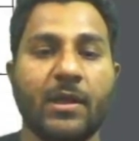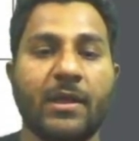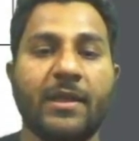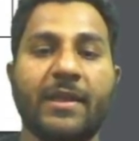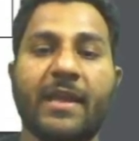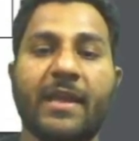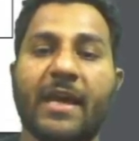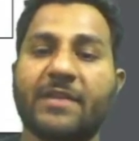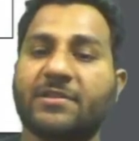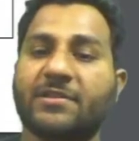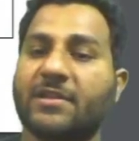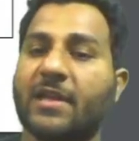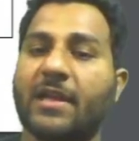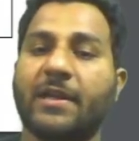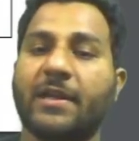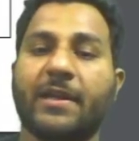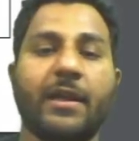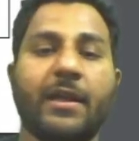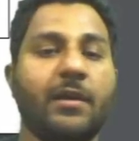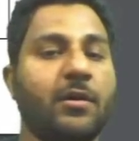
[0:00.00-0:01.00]

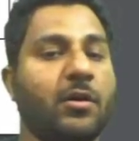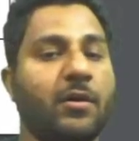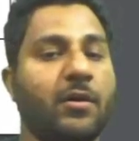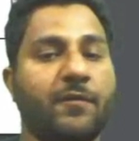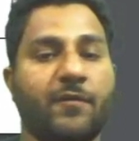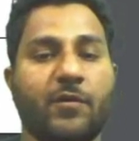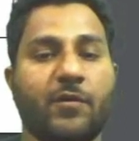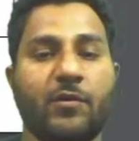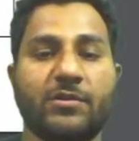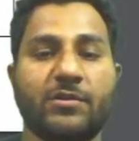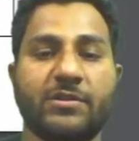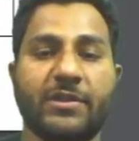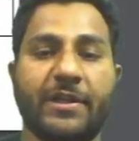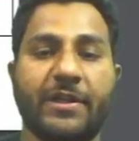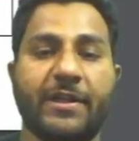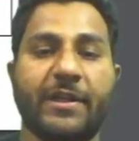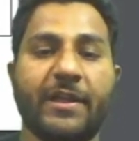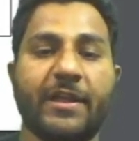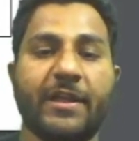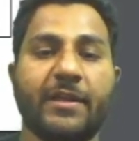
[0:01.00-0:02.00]
nationality, of course,
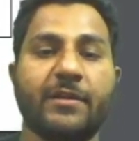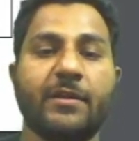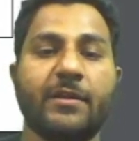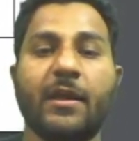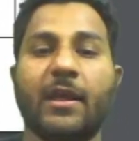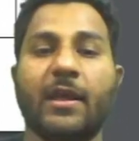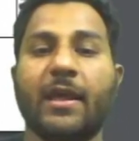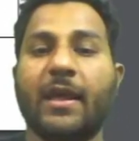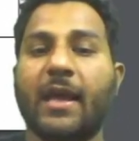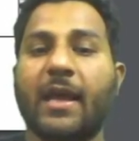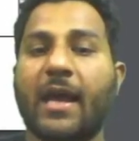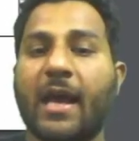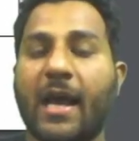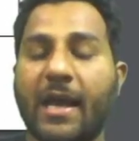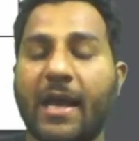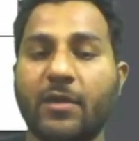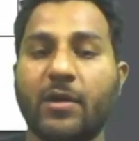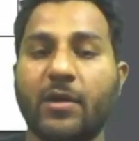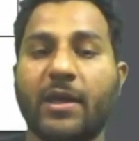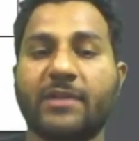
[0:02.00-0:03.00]
Indian.
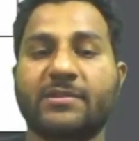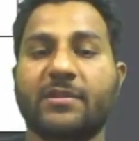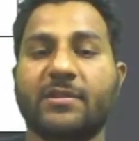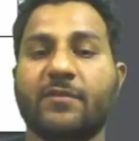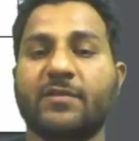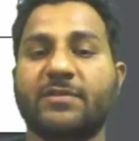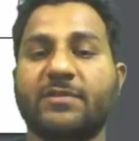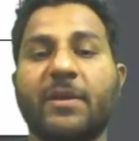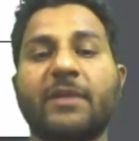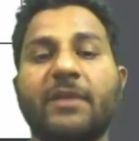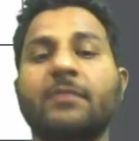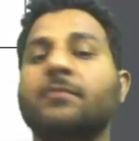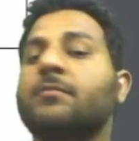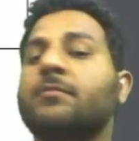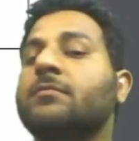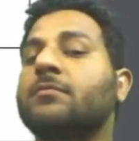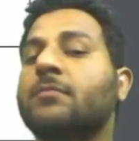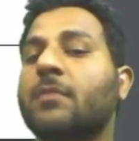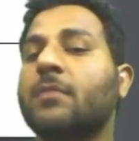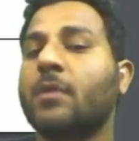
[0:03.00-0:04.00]
Are you ex-serviceman?
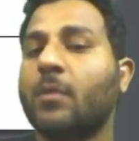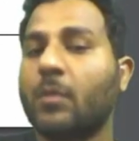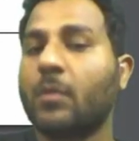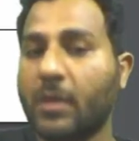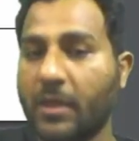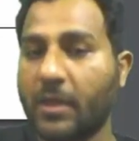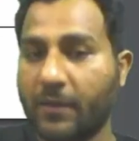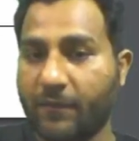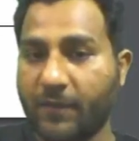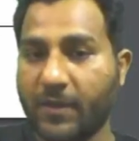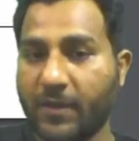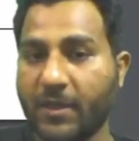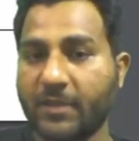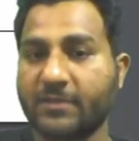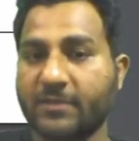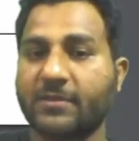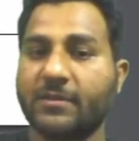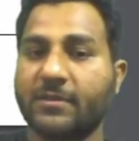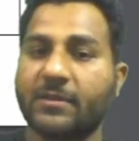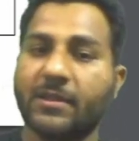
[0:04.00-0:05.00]
If
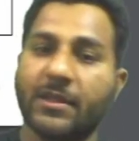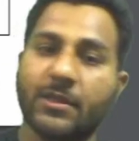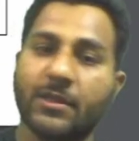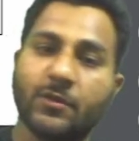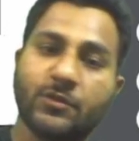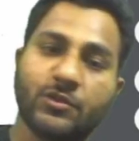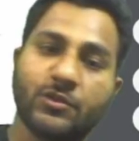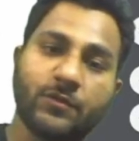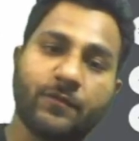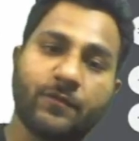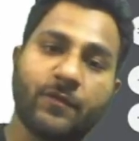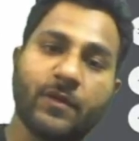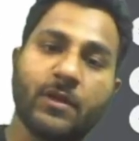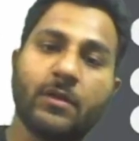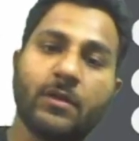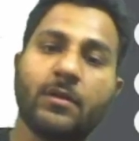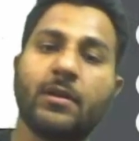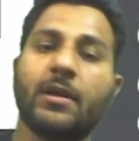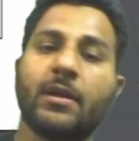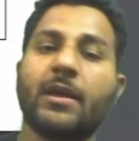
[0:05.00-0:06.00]
yes, then you should
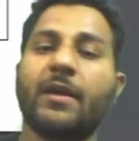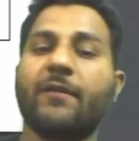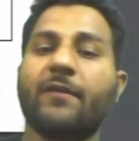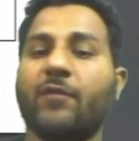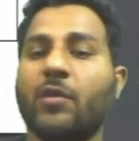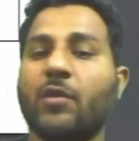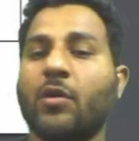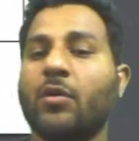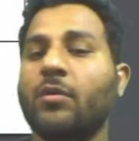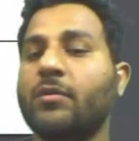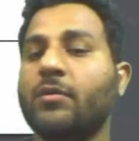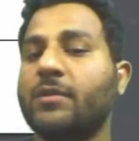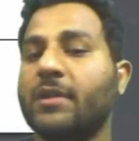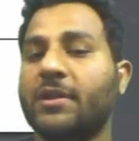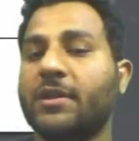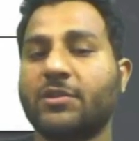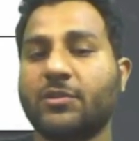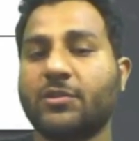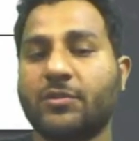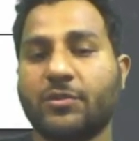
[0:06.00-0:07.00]
fill. If no,
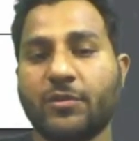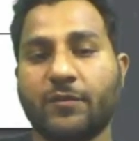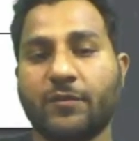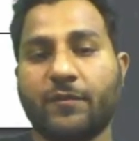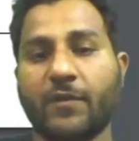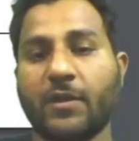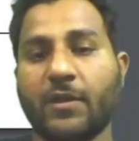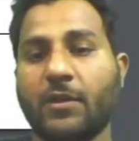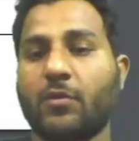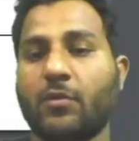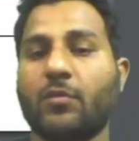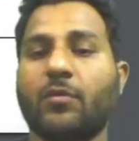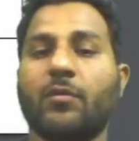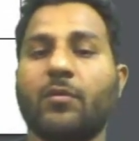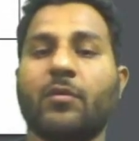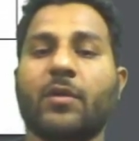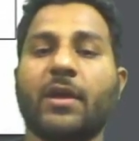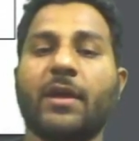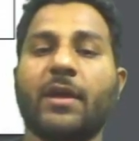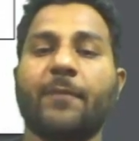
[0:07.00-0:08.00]
then you should fill no.
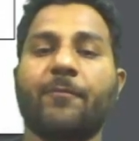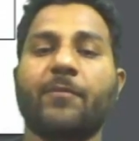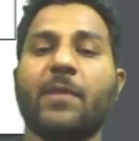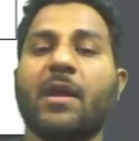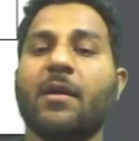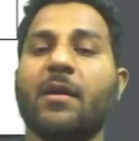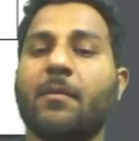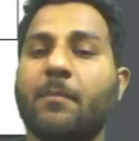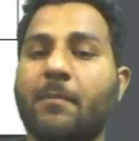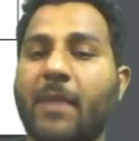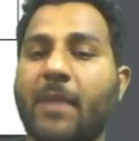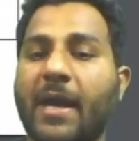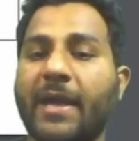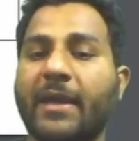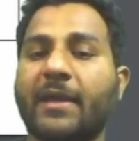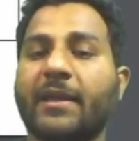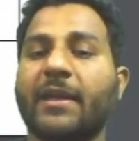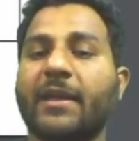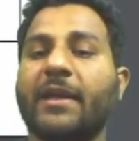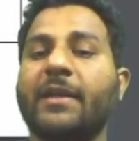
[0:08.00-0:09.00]
Okay.
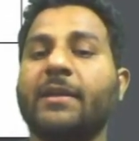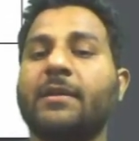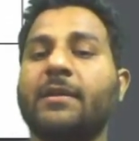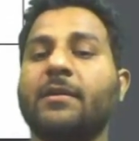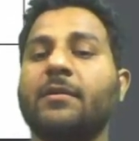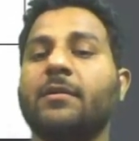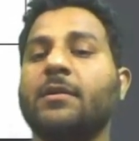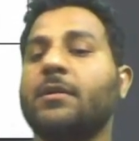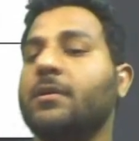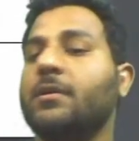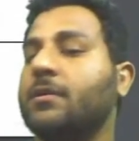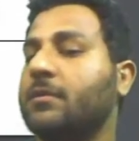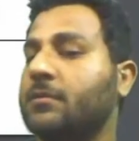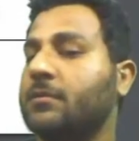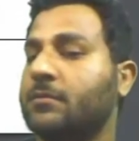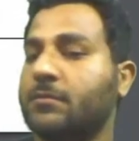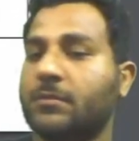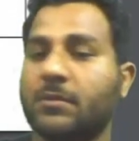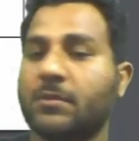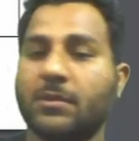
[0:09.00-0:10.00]
Migrant,
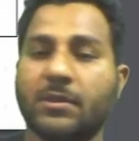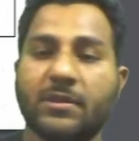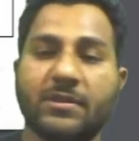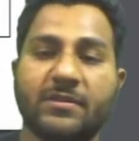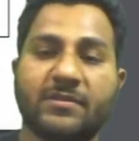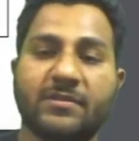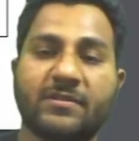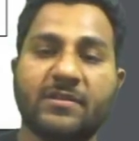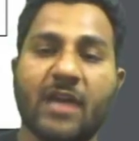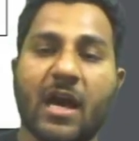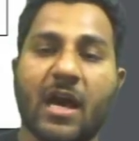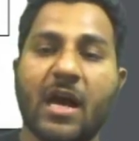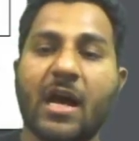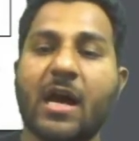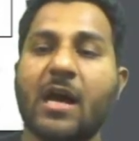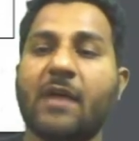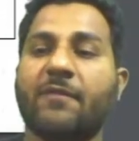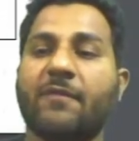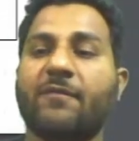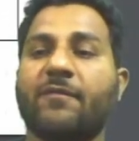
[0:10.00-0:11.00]

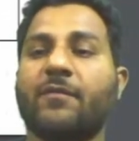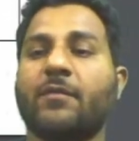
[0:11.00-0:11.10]
staff,